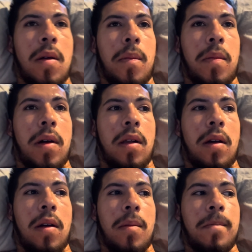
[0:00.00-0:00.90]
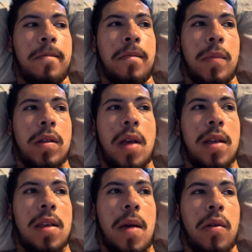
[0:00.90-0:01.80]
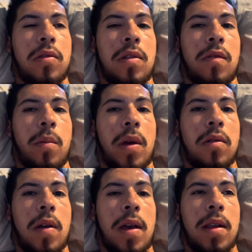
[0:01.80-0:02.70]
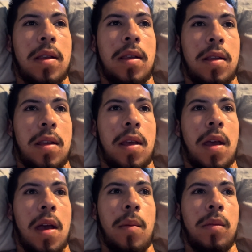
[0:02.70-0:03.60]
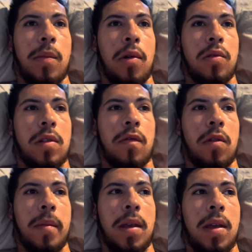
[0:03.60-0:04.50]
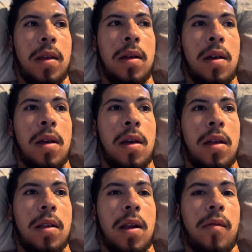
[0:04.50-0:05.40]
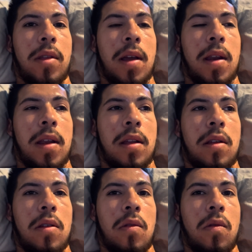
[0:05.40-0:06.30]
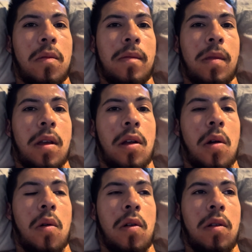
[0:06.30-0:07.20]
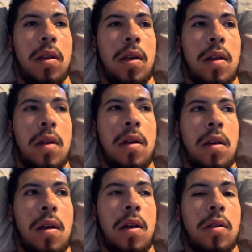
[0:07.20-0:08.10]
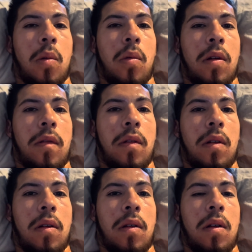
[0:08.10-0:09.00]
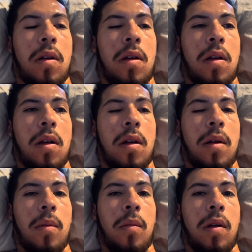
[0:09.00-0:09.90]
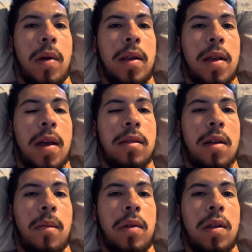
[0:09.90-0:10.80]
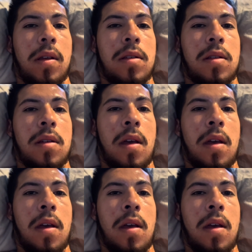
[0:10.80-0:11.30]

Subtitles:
But besides that, posted from Musclehead, did DMs, posted from me, did everything I needed to do. Gonna go early to work for one of my dad's companies.